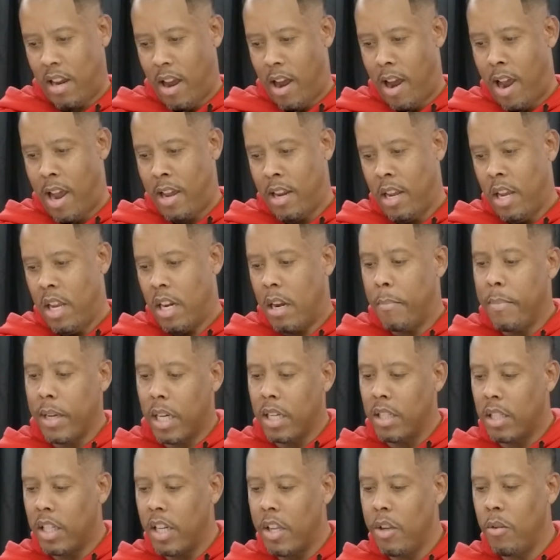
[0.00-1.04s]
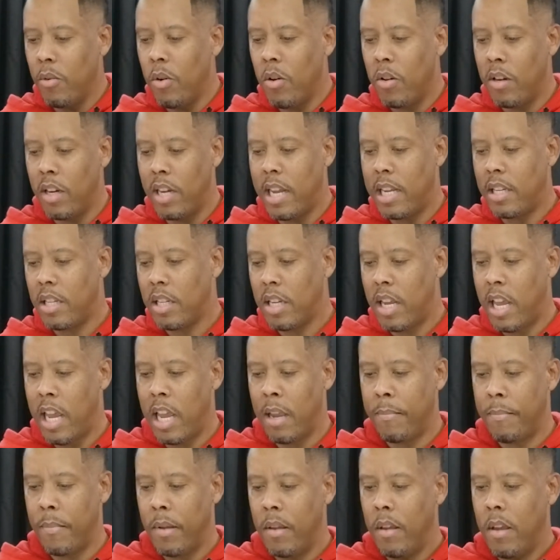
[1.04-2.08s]
All right, let me continue on in that
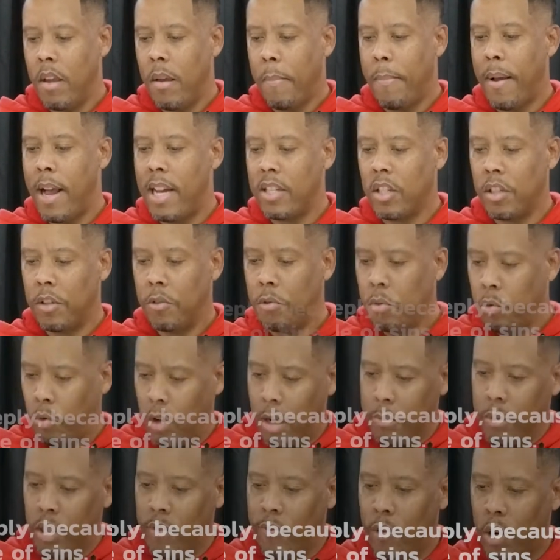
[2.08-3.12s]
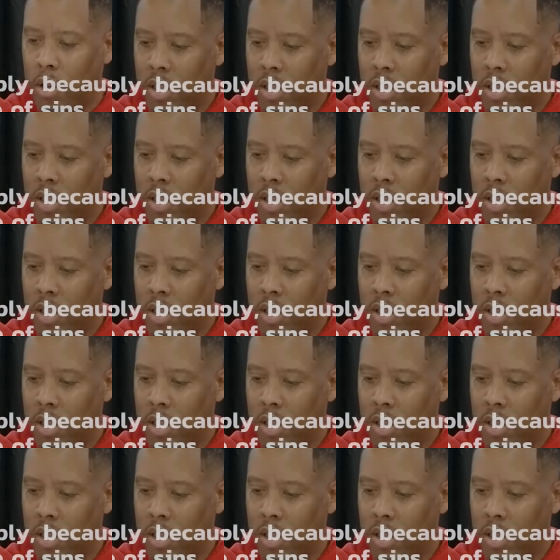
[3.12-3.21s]
same passage of scripture.